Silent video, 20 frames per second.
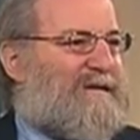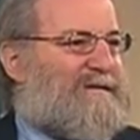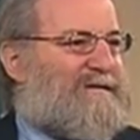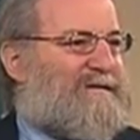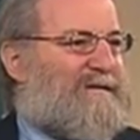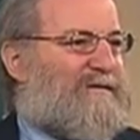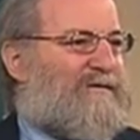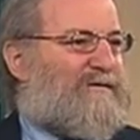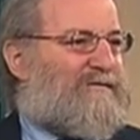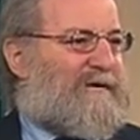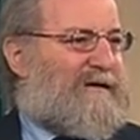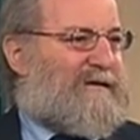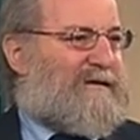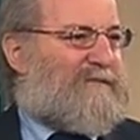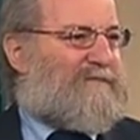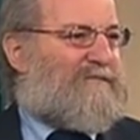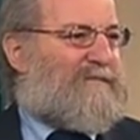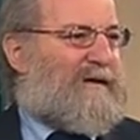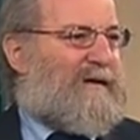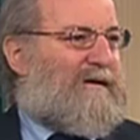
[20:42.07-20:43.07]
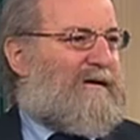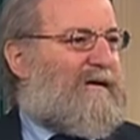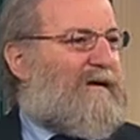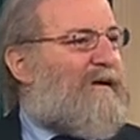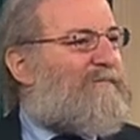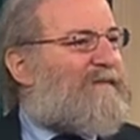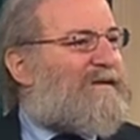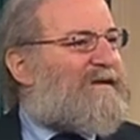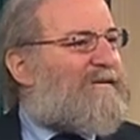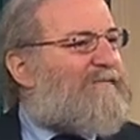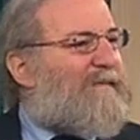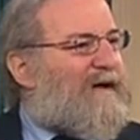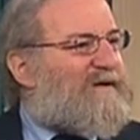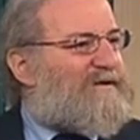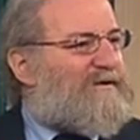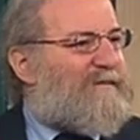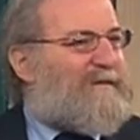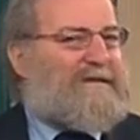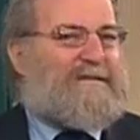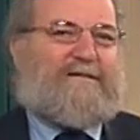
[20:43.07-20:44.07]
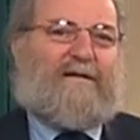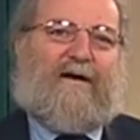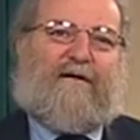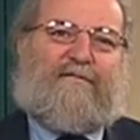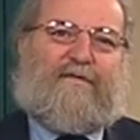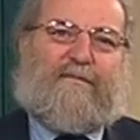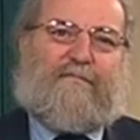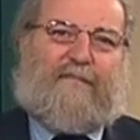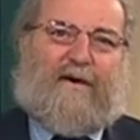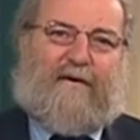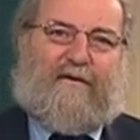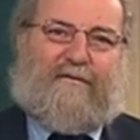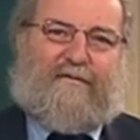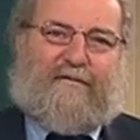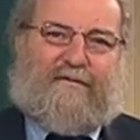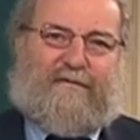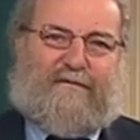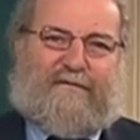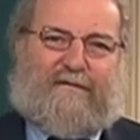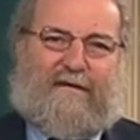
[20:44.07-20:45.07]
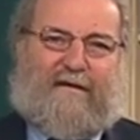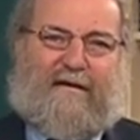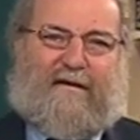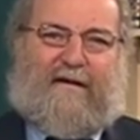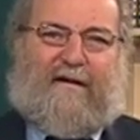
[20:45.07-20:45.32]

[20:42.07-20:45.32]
C3. But the measurements of the bones